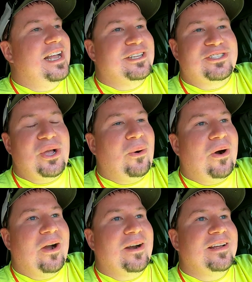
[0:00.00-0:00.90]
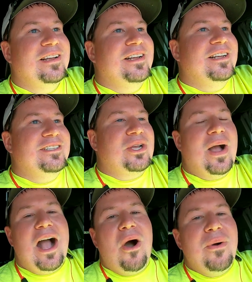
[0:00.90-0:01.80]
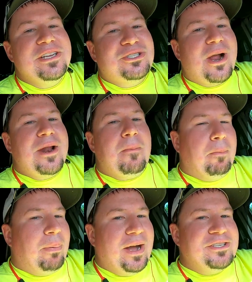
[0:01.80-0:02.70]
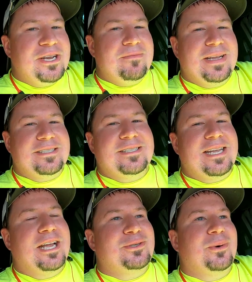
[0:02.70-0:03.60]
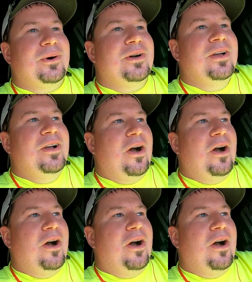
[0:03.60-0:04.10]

It's so hard. So I always try to budget my schedule